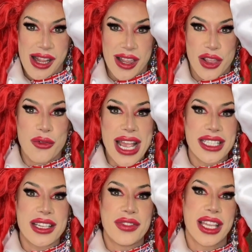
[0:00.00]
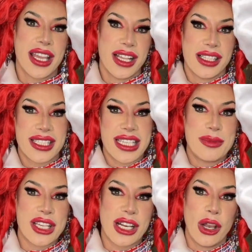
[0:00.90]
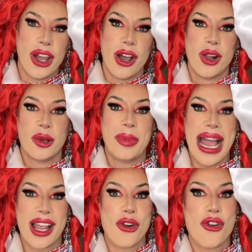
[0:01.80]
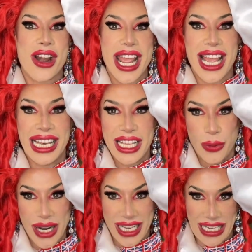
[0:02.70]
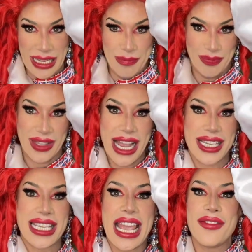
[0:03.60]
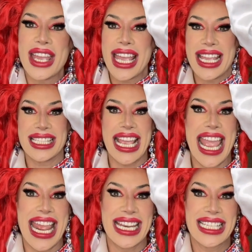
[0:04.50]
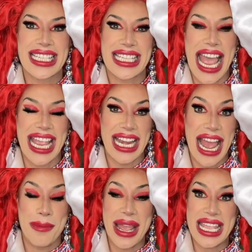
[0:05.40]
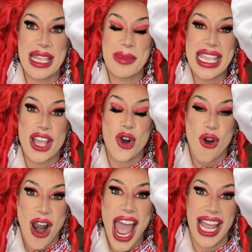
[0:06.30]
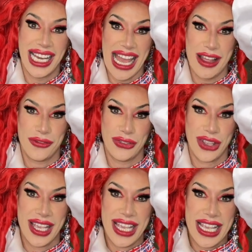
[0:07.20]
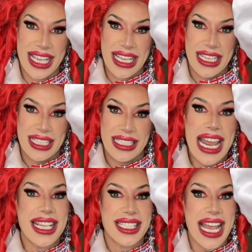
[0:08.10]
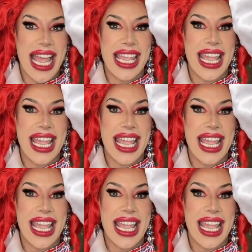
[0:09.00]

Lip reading: The rest of the girls seem to claw it all back really quickly. Octavia is insane and making me cry laugh. Next day